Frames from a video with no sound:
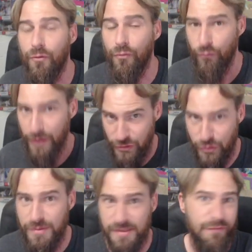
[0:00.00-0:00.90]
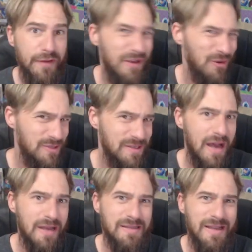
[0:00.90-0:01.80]
reduce the video
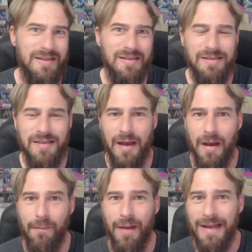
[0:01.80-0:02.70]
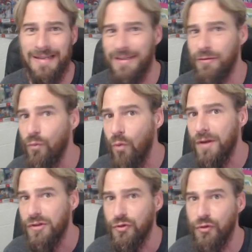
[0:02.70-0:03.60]
size. That is, I didn't
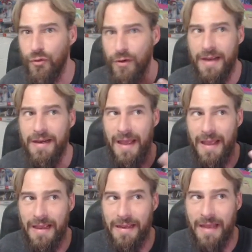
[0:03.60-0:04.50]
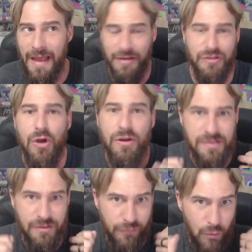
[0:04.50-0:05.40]
want to create an
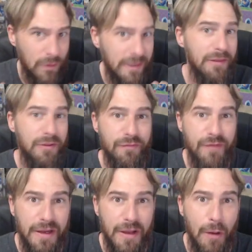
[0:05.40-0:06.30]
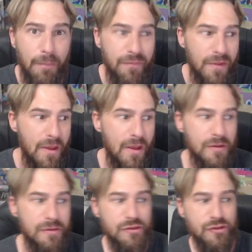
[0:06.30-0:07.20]
exhaustive or lengthy video.
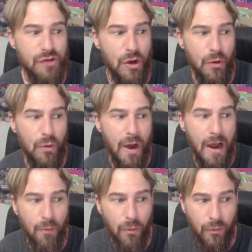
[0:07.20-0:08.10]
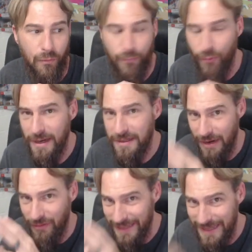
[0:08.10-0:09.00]
So I will break
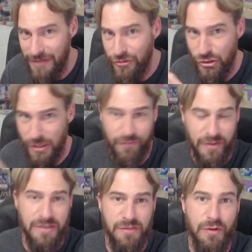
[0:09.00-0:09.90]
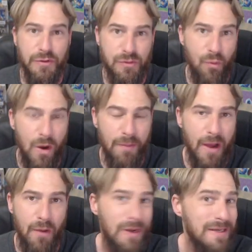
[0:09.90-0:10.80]
down each of these views one
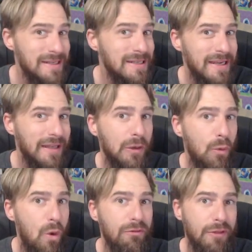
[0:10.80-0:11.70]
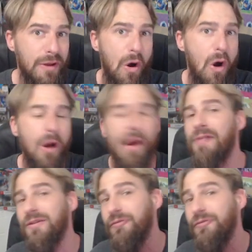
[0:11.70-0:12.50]
by one, detailing what they are, and then